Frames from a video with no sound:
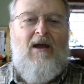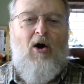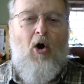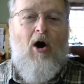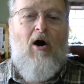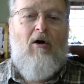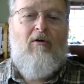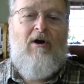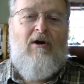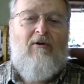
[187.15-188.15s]

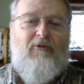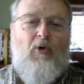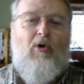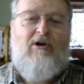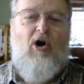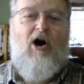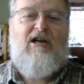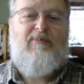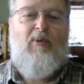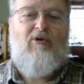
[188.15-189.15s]
All four
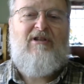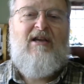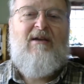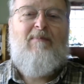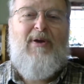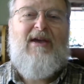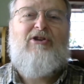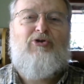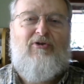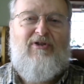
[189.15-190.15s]
Gospels
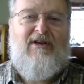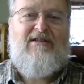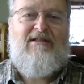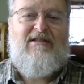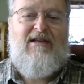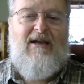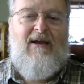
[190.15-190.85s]
picture this